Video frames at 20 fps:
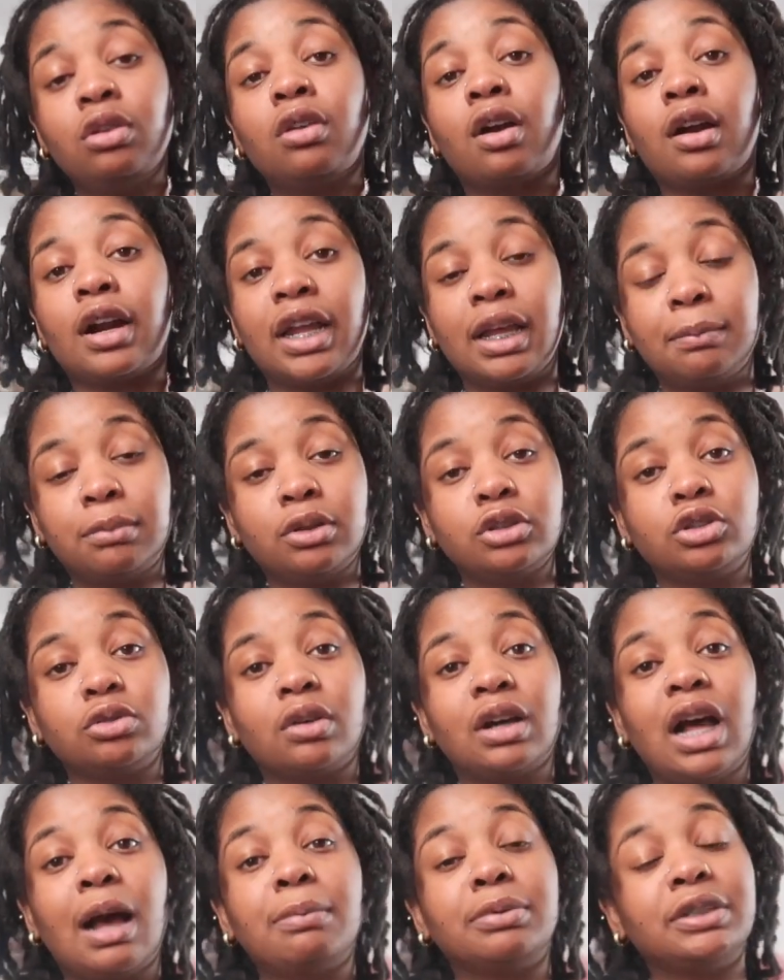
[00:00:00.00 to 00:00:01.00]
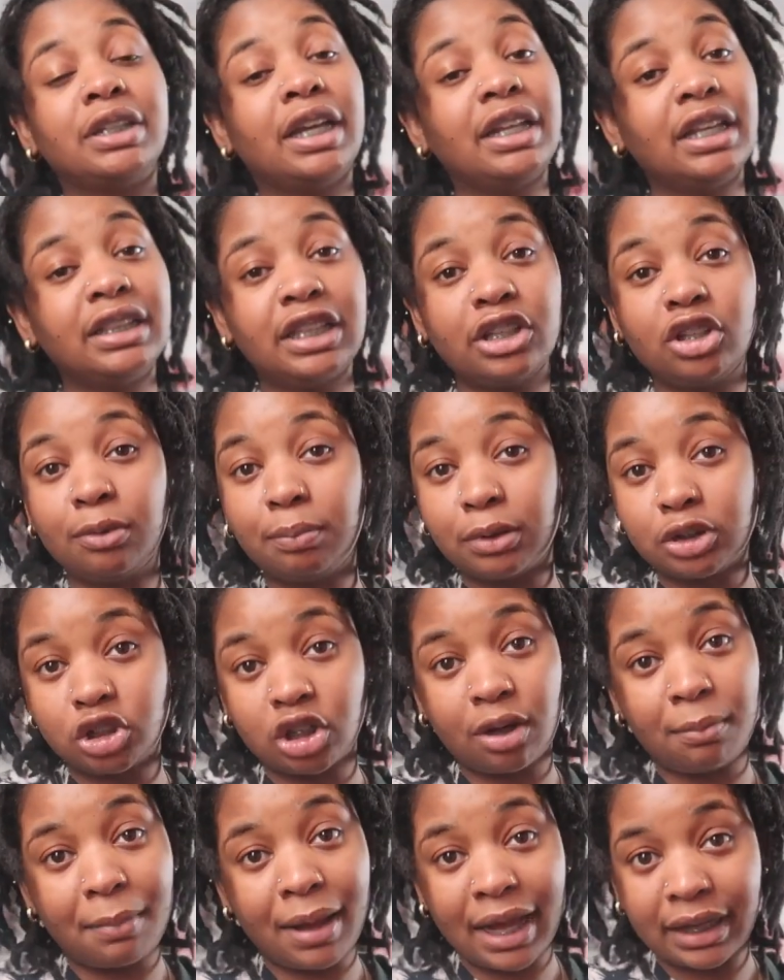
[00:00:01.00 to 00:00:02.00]
are able to accomplish anything you put
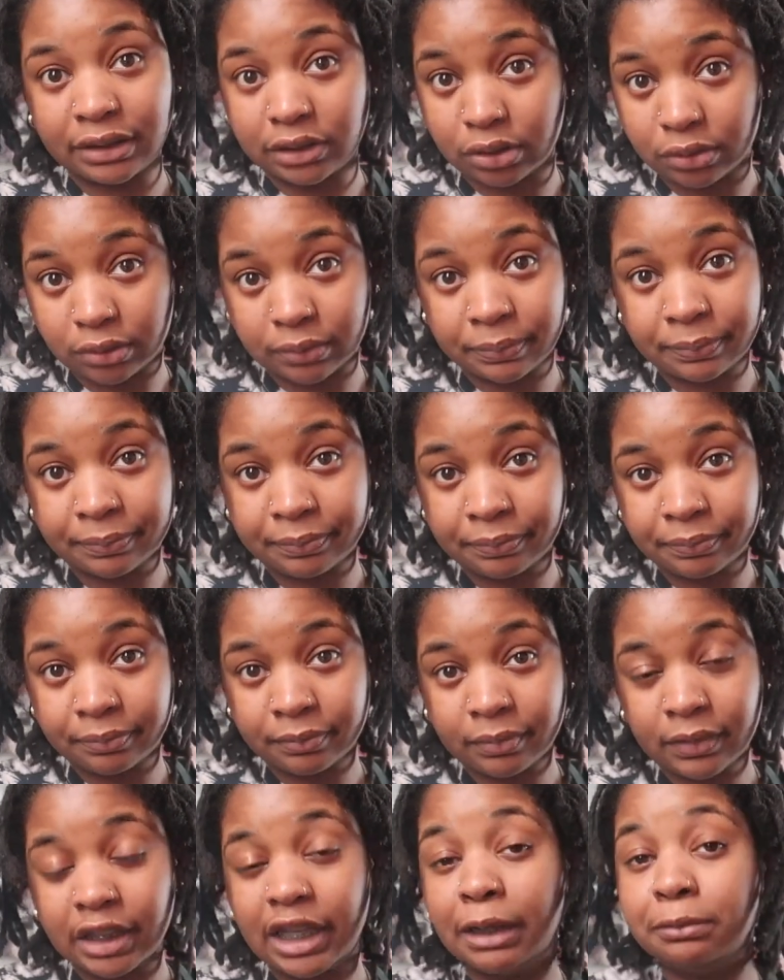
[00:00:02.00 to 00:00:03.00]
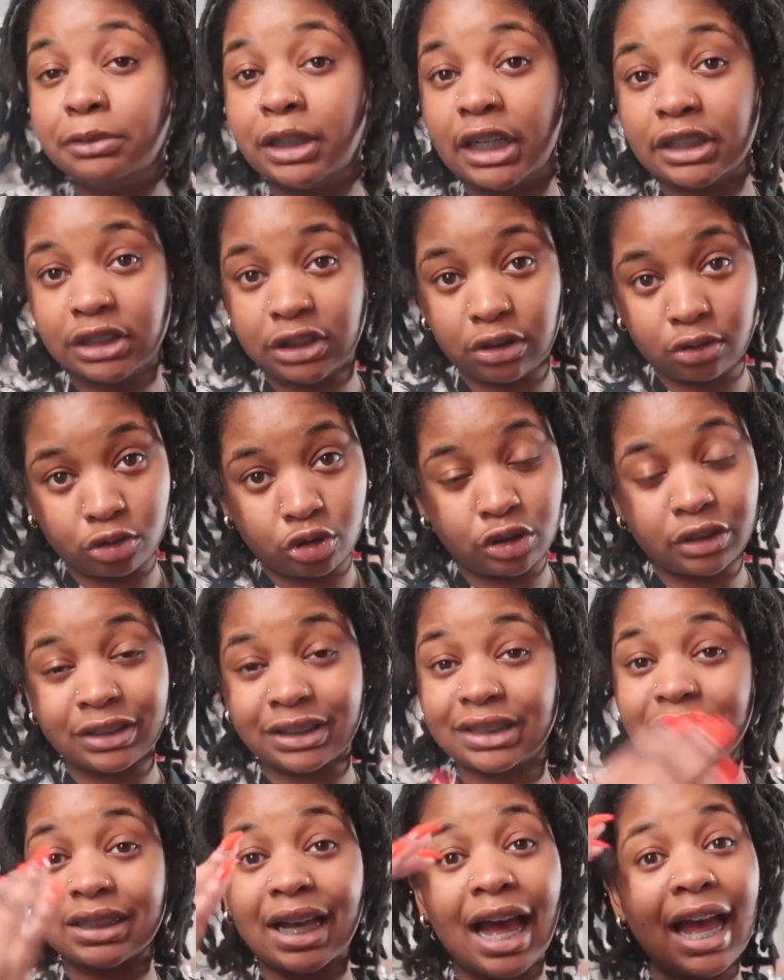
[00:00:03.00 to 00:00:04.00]
your mind to. Keep chasing your dream. The
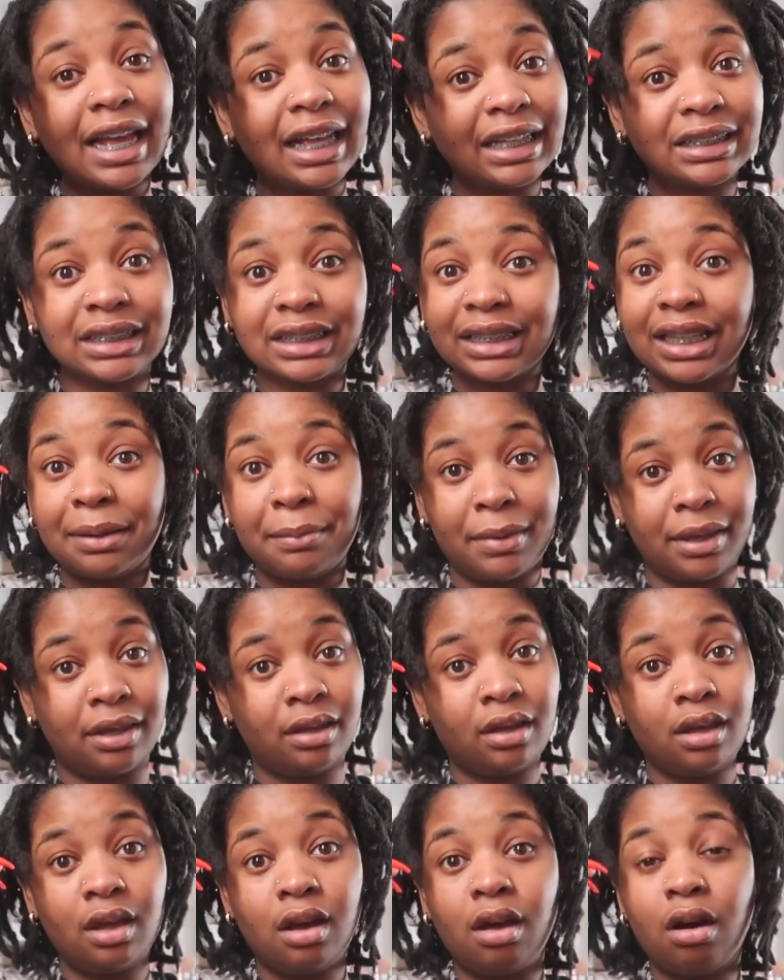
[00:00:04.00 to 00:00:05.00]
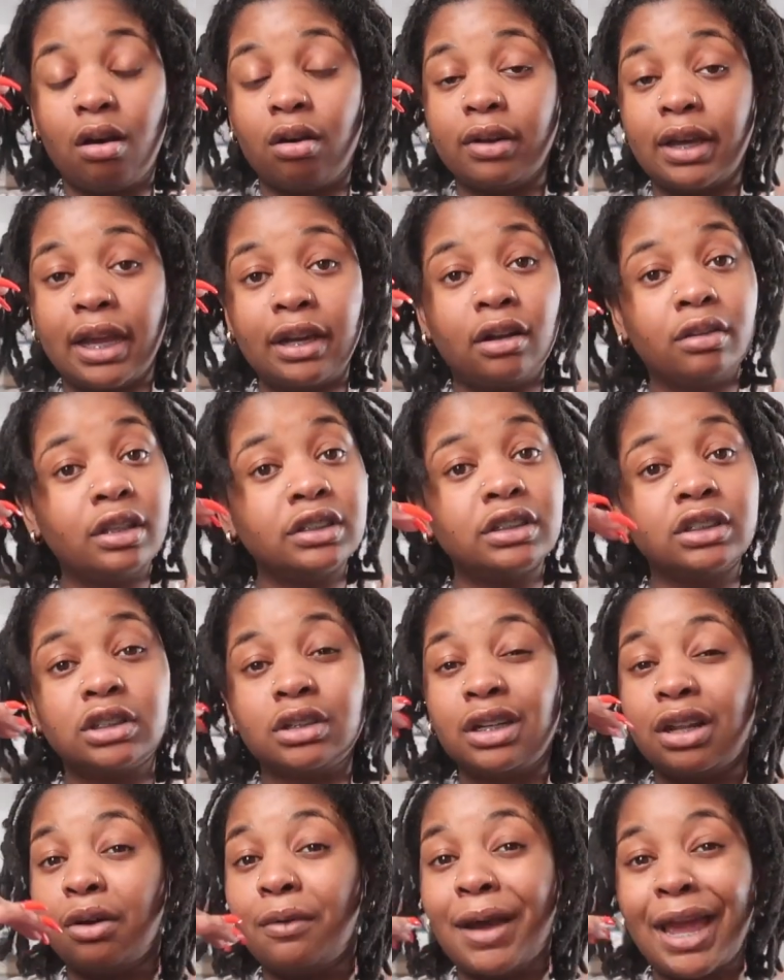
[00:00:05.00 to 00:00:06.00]
sky is the limit. Okay? Don't listen to
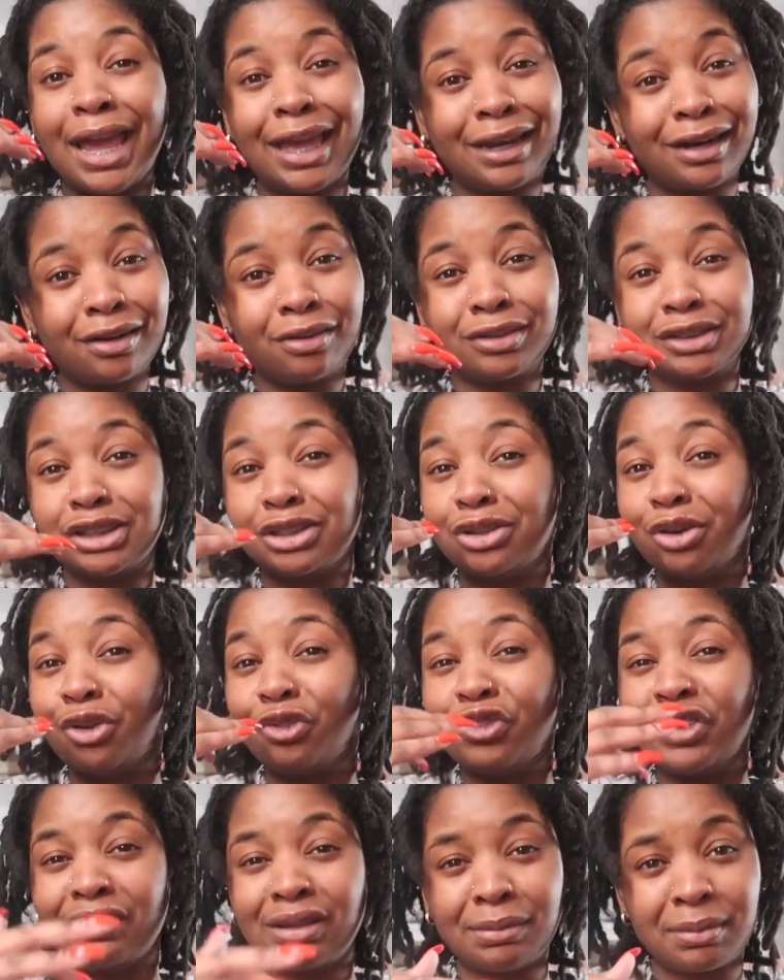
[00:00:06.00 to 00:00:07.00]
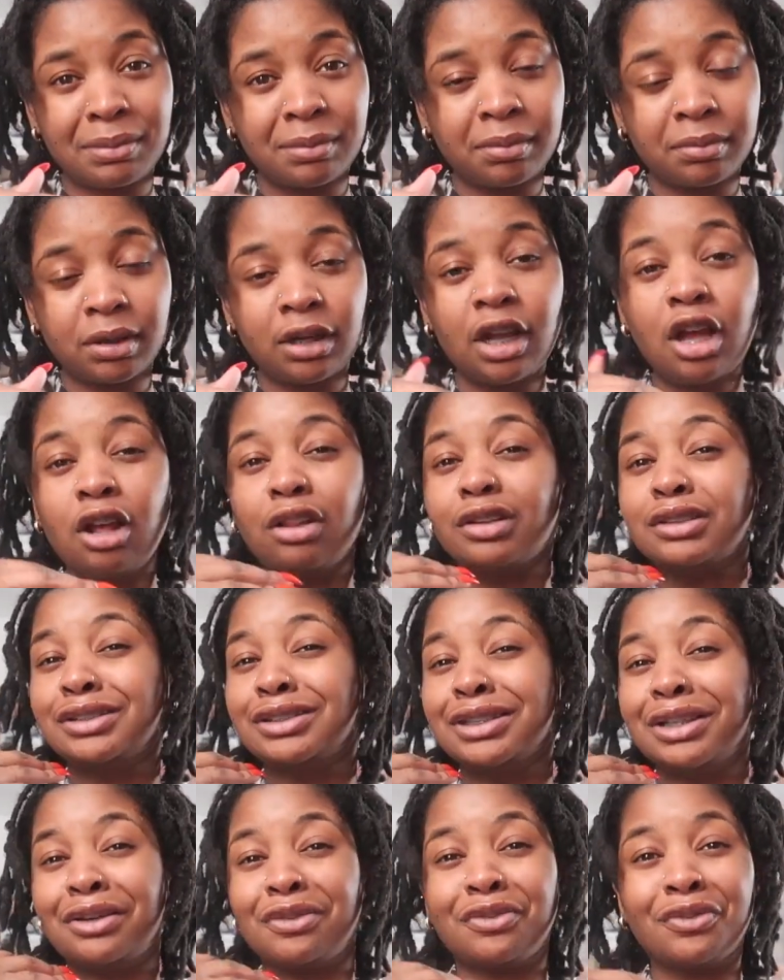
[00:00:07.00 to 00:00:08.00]
no hater. Don't listen to no family member. Don't listen
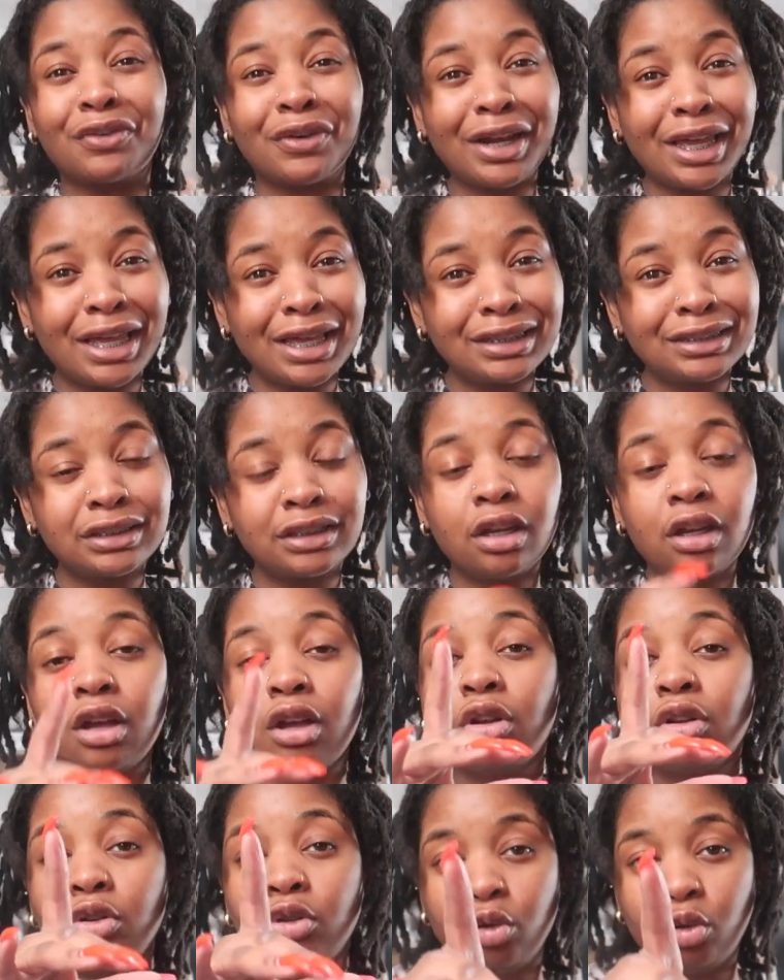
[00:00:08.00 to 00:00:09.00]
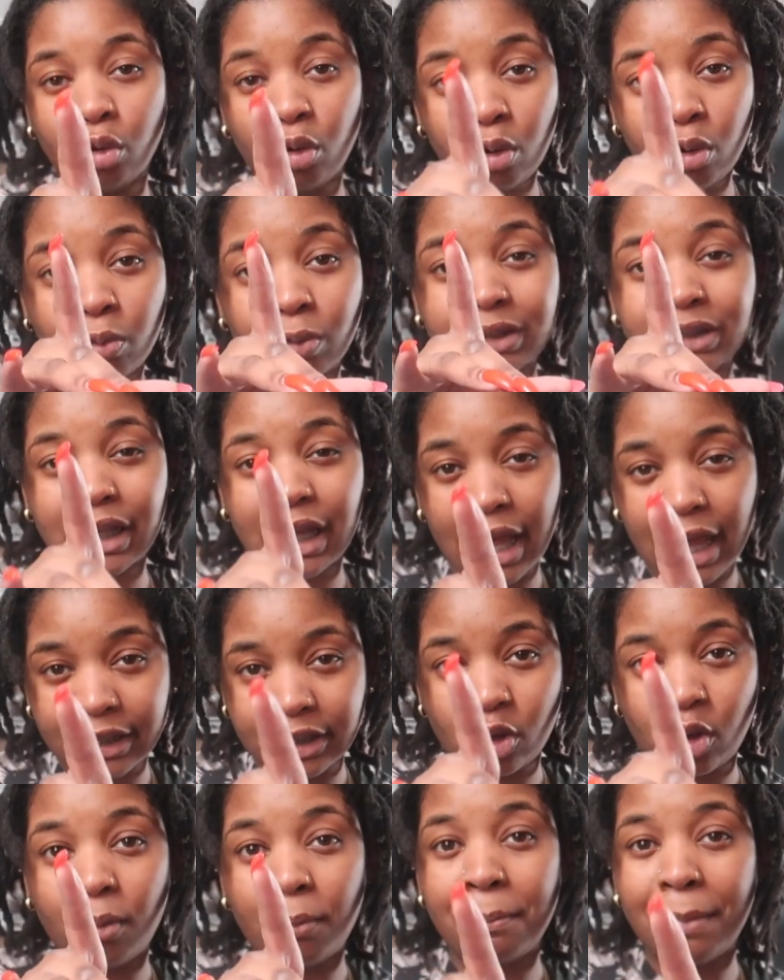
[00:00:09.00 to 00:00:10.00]
to your friends. Do what's on
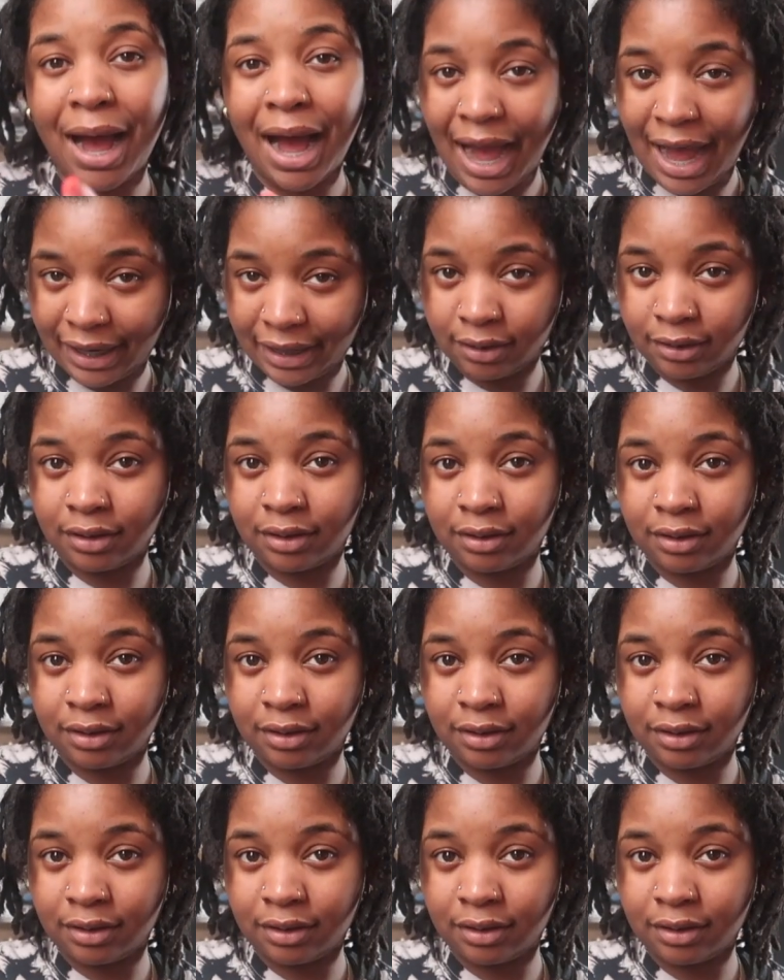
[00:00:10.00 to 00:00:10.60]
your mind.